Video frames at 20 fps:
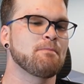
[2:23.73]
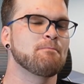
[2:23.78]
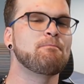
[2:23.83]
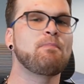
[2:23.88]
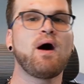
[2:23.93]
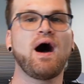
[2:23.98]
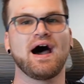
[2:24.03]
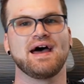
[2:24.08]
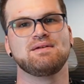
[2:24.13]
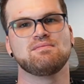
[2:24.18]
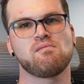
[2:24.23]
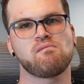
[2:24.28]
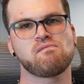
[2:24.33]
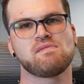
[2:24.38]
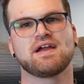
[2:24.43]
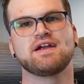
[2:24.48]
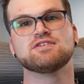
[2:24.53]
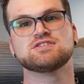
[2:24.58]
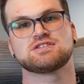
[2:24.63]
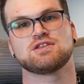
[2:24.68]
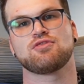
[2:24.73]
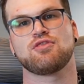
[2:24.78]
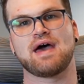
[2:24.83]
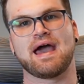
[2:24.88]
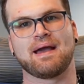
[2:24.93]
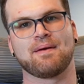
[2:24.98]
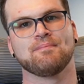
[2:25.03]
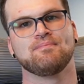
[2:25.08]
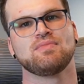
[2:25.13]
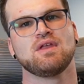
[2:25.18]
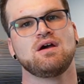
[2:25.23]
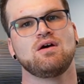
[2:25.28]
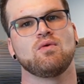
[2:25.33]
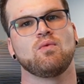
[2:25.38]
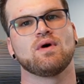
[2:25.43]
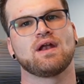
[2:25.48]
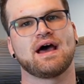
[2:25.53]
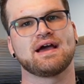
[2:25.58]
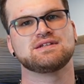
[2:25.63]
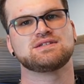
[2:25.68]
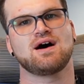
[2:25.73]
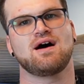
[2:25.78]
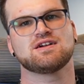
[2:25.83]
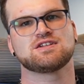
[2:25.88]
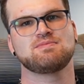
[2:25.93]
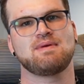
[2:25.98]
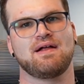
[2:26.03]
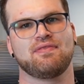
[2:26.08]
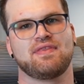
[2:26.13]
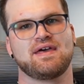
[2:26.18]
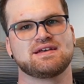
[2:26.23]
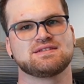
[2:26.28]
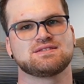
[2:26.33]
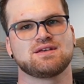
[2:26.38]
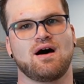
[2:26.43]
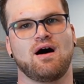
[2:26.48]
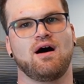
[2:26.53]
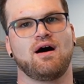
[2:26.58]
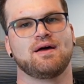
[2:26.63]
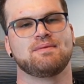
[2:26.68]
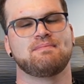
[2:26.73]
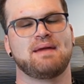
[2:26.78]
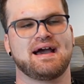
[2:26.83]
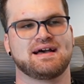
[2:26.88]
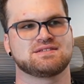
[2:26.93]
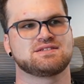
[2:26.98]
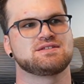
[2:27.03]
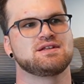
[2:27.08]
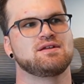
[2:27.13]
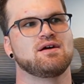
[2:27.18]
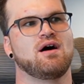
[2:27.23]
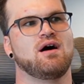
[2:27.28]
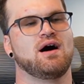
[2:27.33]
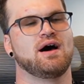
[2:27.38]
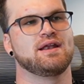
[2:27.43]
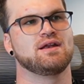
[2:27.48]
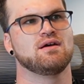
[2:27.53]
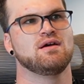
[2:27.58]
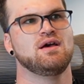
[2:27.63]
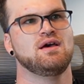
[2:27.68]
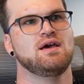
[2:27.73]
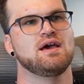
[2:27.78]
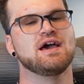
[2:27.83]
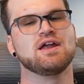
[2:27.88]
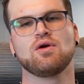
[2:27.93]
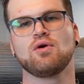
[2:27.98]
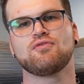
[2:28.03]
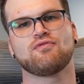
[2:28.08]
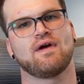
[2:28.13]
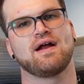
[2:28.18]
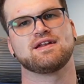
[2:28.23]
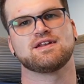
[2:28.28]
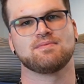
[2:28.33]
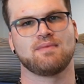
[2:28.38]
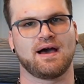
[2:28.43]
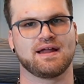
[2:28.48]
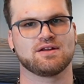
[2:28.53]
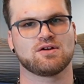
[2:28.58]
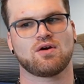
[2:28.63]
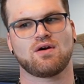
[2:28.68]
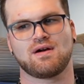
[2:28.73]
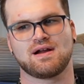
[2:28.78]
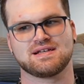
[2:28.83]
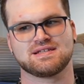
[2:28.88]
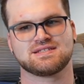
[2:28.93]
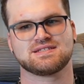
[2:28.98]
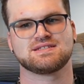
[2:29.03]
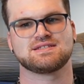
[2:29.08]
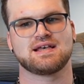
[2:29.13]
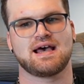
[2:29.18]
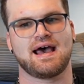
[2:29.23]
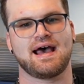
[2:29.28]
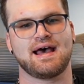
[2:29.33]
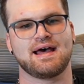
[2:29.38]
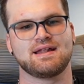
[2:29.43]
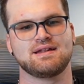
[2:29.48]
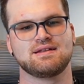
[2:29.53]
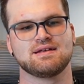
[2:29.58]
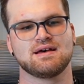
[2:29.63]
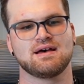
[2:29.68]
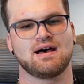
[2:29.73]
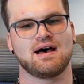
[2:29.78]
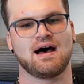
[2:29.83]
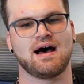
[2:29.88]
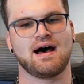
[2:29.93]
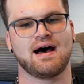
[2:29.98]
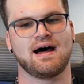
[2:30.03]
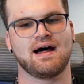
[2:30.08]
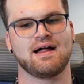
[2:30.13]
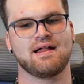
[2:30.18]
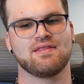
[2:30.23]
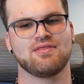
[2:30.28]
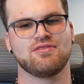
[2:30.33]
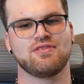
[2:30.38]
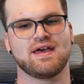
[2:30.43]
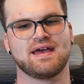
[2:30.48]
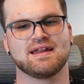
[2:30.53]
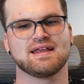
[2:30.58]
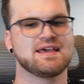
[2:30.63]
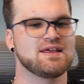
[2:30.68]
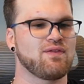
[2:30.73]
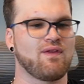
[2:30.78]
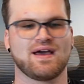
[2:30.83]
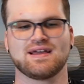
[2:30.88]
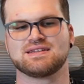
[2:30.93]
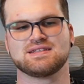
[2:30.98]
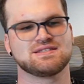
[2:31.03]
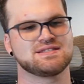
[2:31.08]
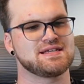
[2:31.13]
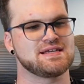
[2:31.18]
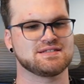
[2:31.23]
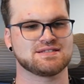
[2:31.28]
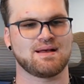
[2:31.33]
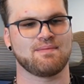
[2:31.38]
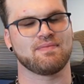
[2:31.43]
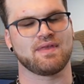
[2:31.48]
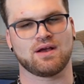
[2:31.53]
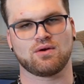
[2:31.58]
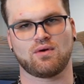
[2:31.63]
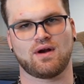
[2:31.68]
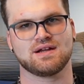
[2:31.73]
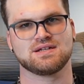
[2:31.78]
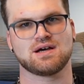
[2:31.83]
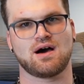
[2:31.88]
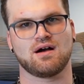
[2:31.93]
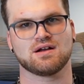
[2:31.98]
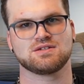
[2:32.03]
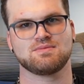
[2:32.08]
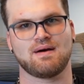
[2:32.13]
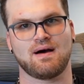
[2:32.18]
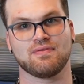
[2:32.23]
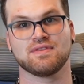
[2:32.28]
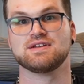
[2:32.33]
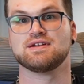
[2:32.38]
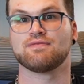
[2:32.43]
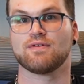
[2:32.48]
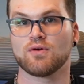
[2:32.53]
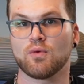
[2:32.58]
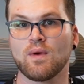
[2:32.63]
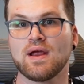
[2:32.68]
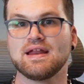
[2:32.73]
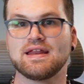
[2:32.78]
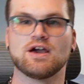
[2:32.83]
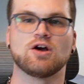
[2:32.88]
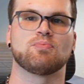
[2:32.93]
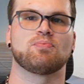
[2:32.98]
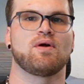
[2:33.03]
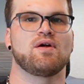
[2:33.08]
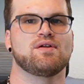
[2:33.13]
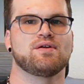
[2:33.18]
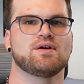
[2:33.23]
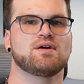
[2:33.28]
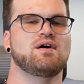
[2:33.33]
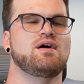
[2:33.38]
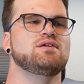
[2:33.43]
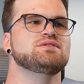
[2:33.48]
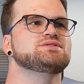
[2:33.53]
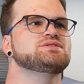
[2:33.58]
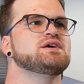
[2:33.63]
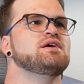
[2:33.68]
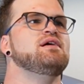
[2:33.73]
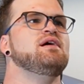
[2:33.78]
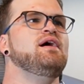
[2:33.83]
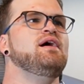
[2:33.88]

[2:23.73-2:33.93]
But here's the thing. When I talked about this on Mastodon, an old friend of mine, Chris, said that he'd like to see something where I talked about the different radio protocols.